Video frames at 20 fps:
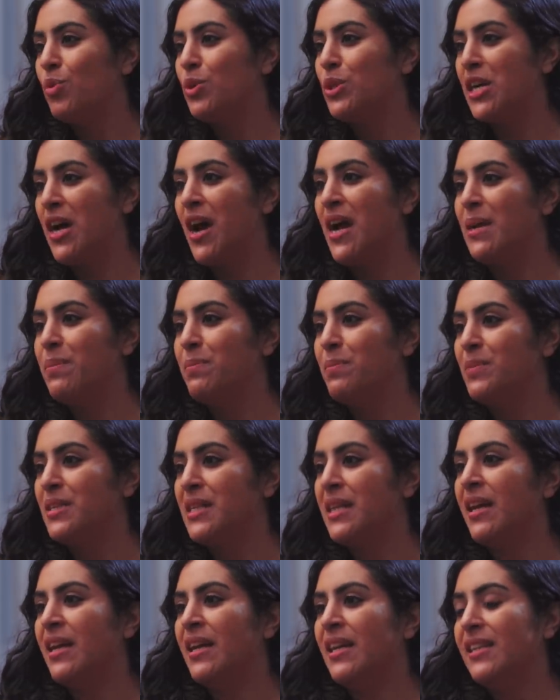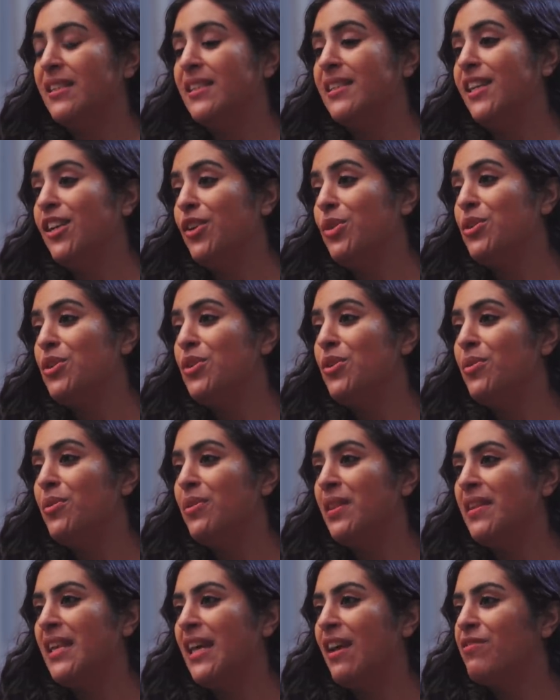more times
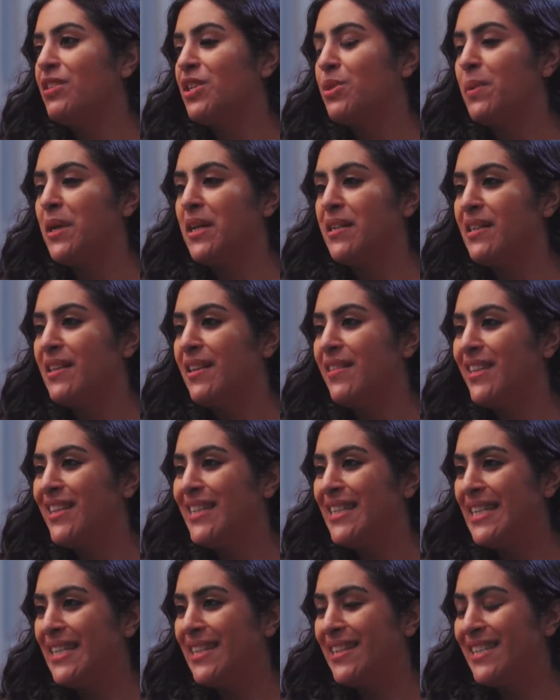CO2 than the average person in the